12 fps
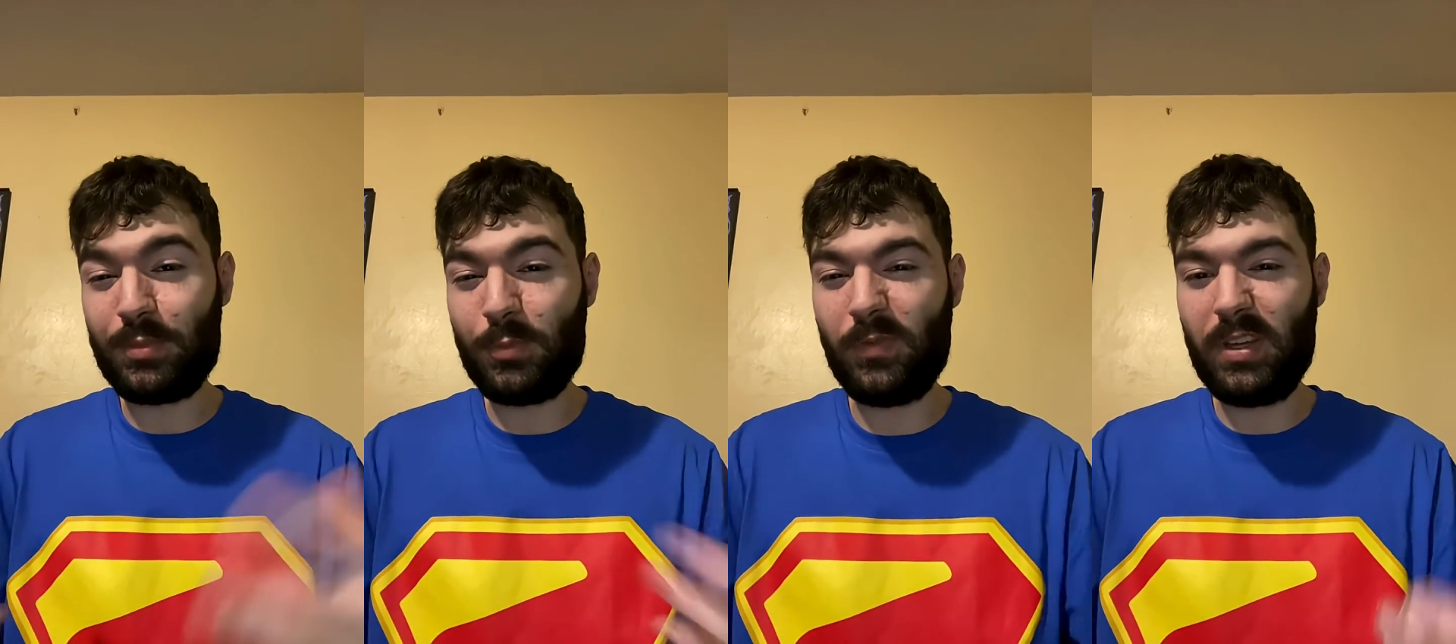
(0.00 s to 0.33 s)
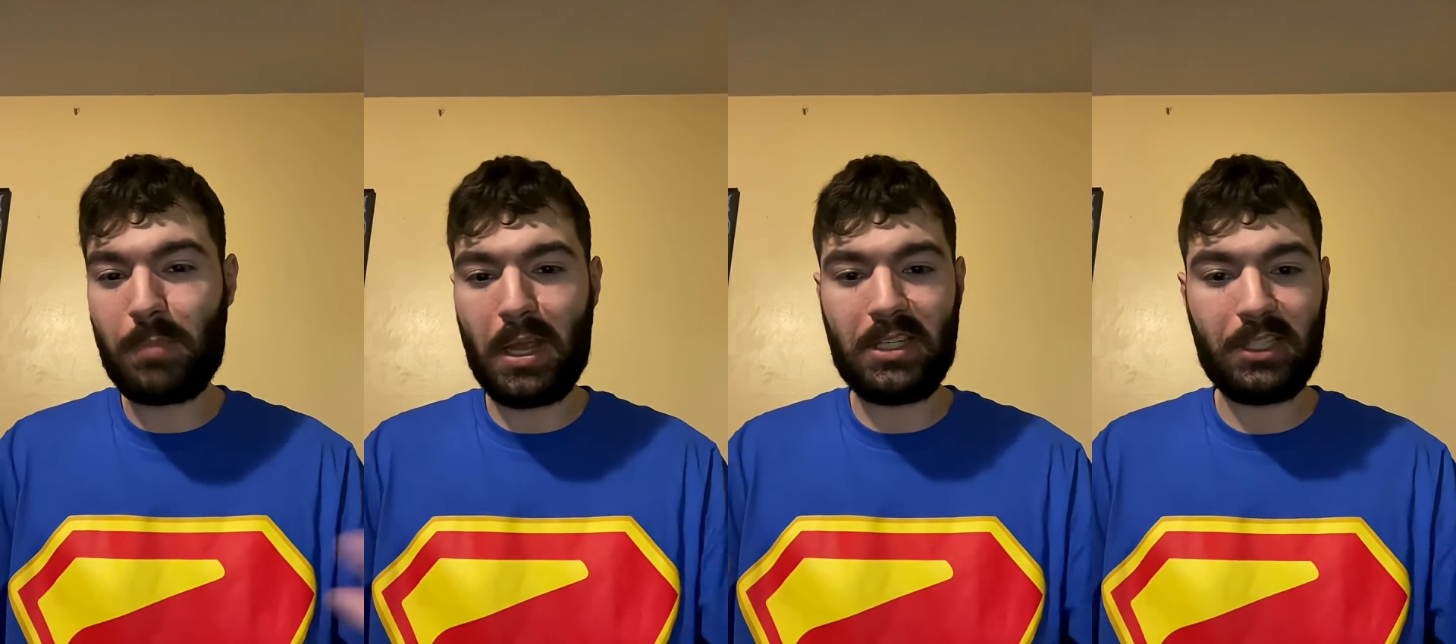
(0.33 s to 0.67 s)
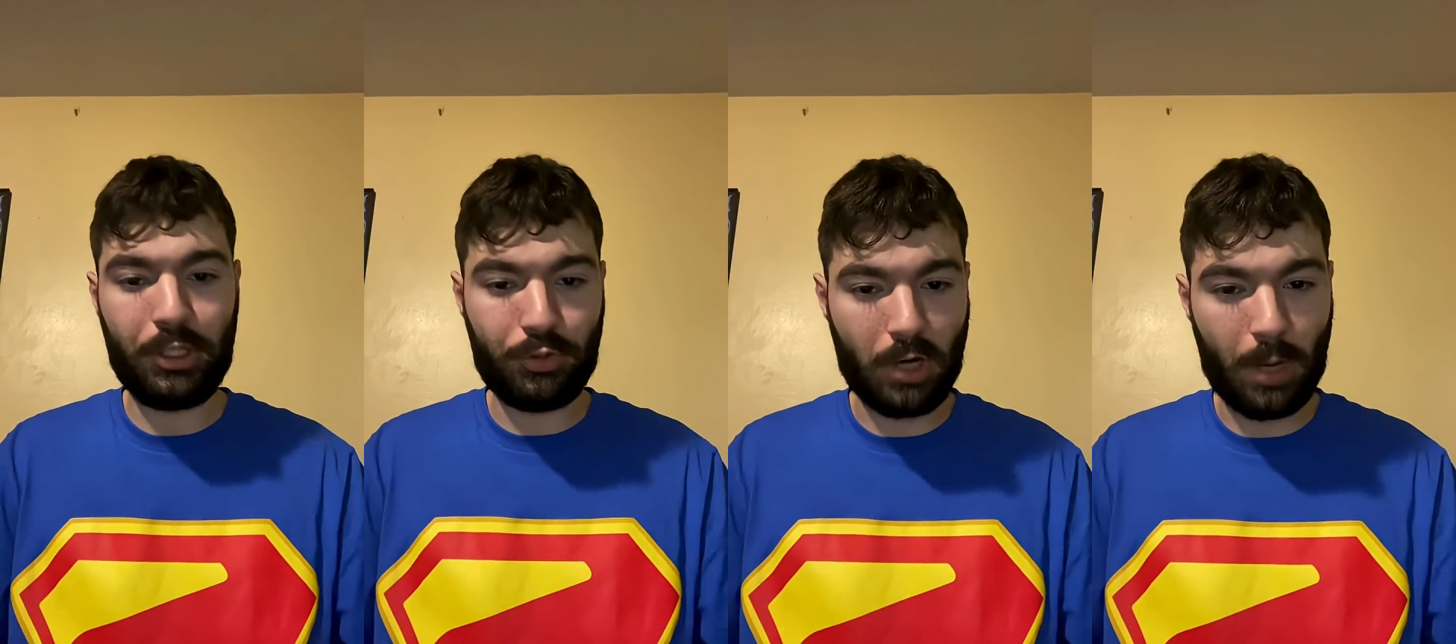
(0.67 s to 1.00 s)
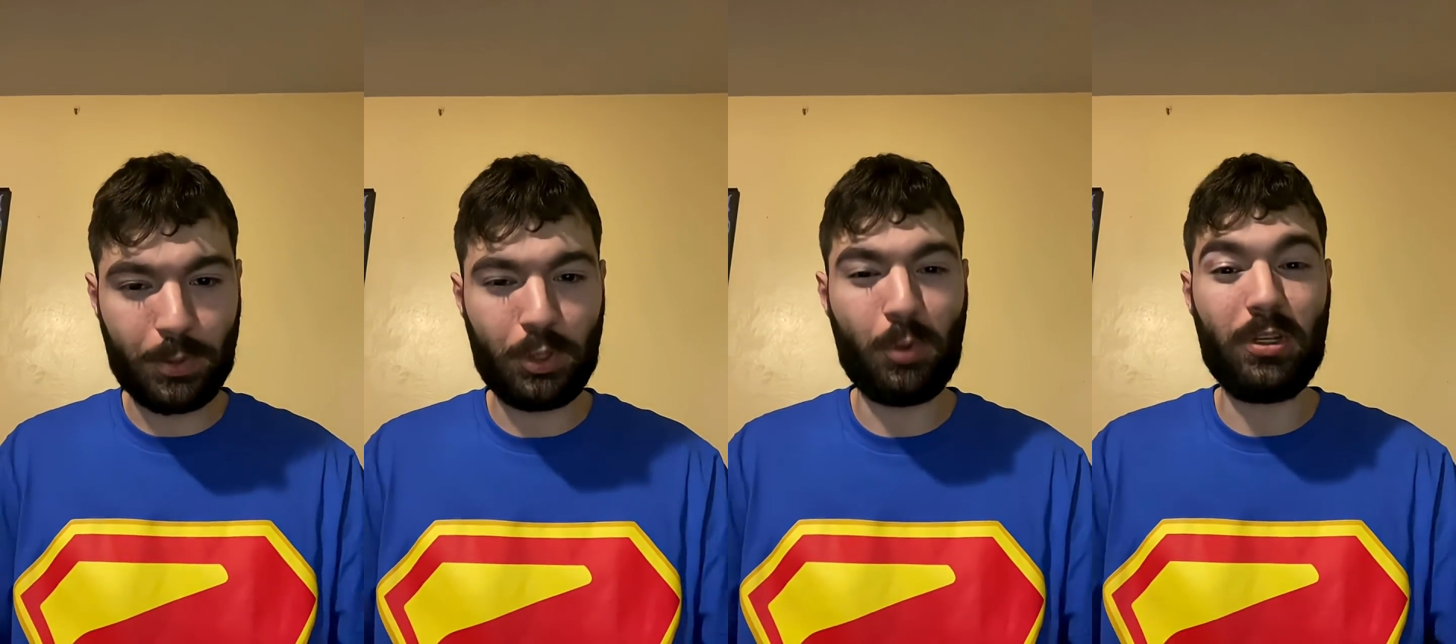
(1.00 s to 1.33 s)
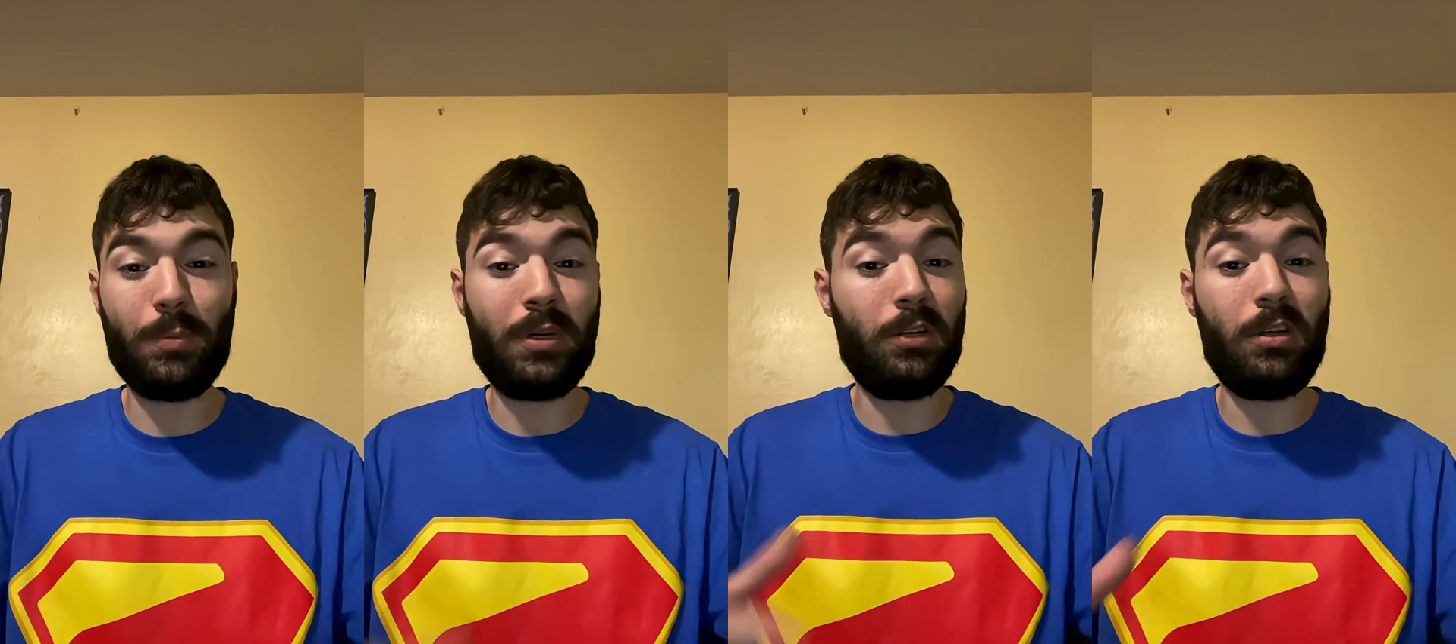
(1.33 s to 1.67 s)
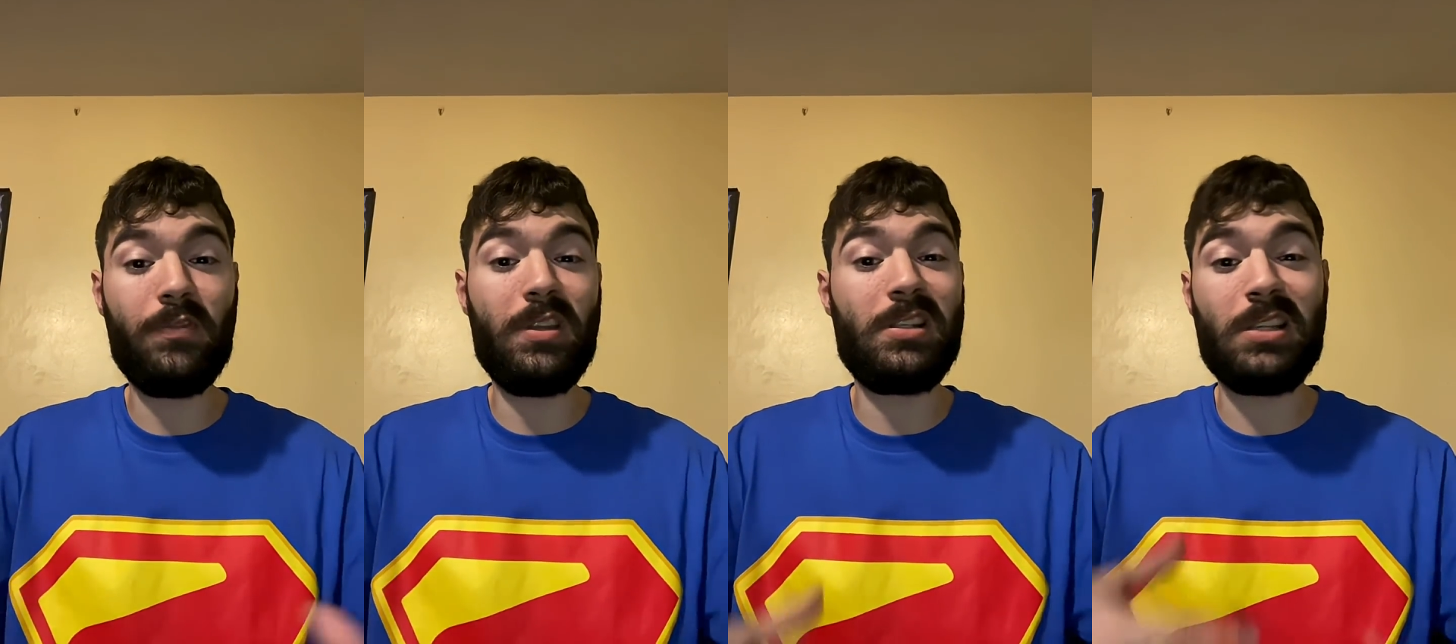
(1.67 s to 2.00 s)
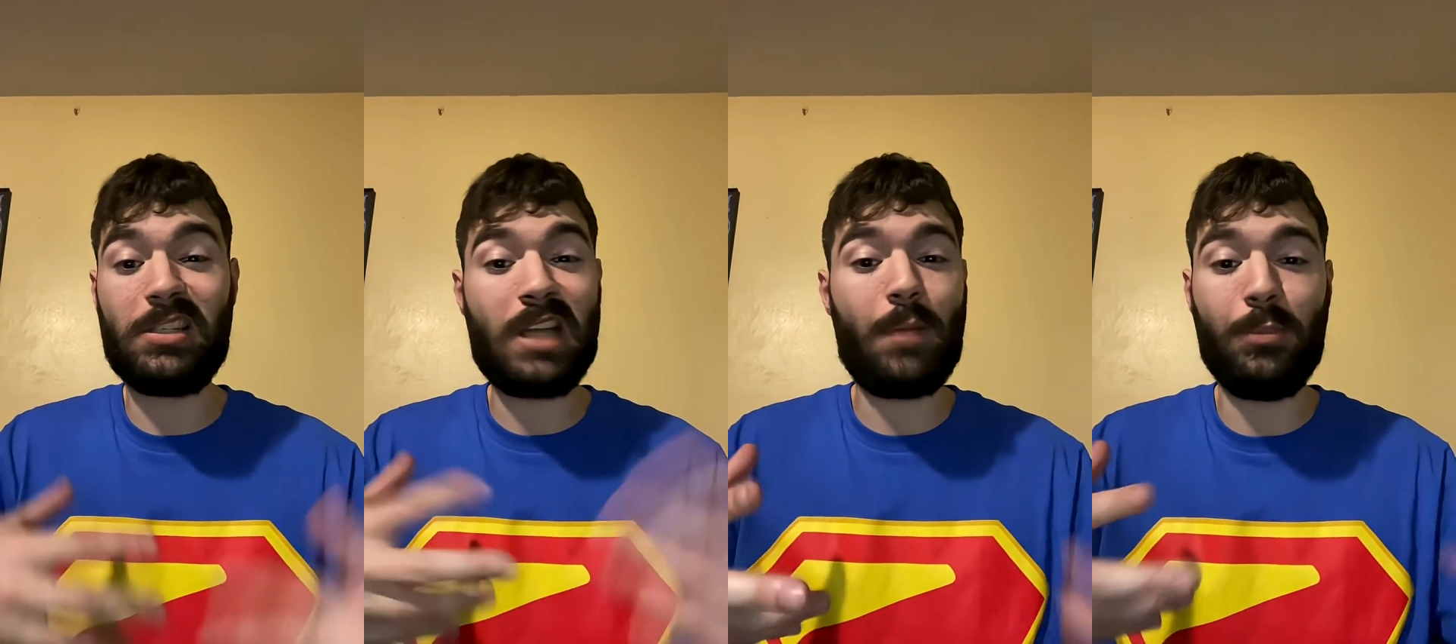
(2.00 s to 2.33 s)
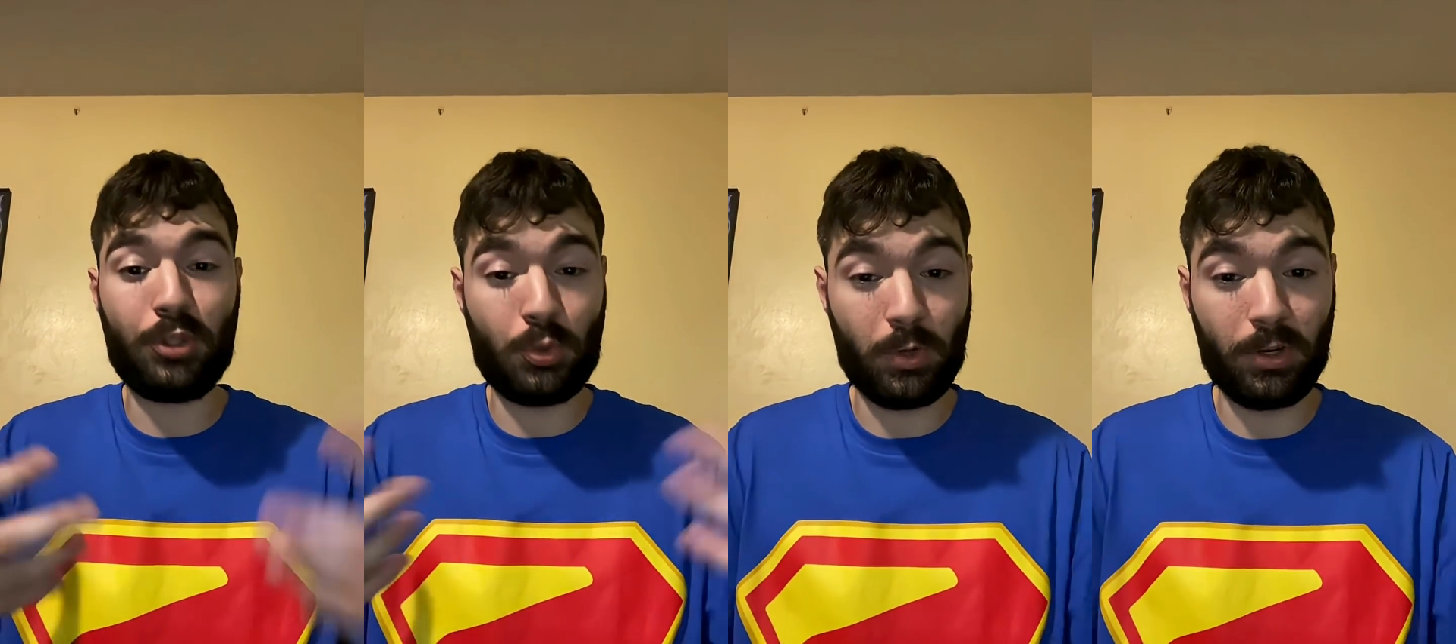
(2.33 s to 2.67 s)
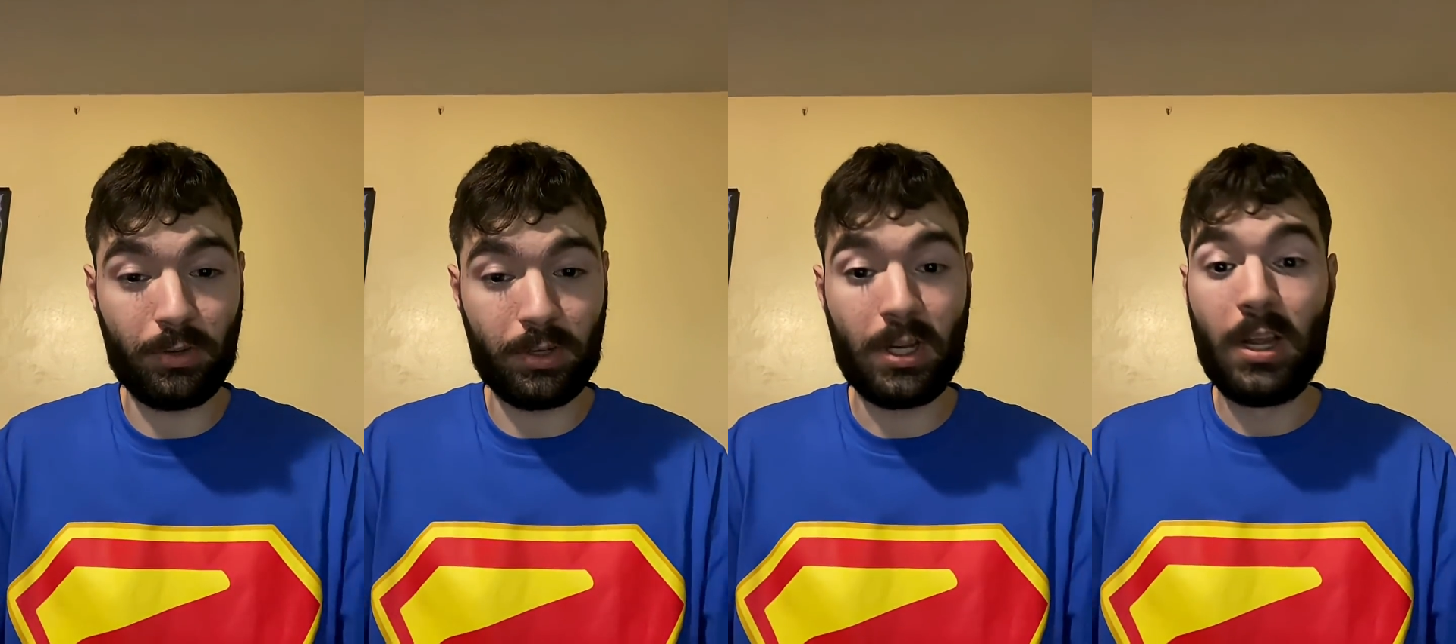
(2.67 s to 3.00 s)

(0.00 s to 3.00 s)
movie basically drops you in the middle of this established world.